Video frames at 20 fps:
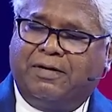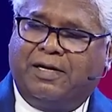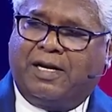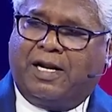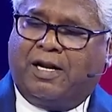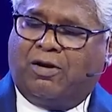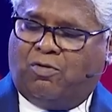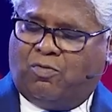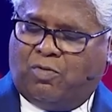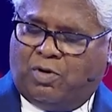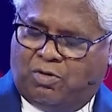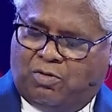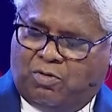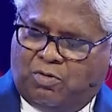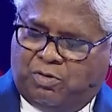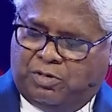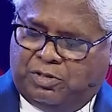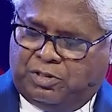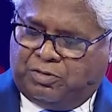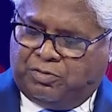And I don't want to
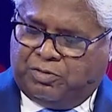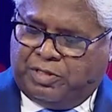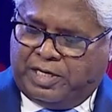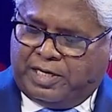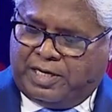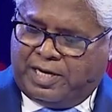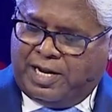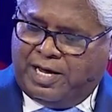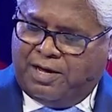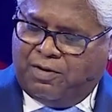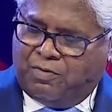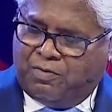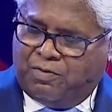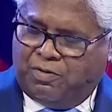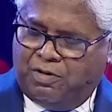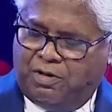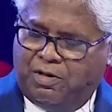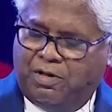go into that now.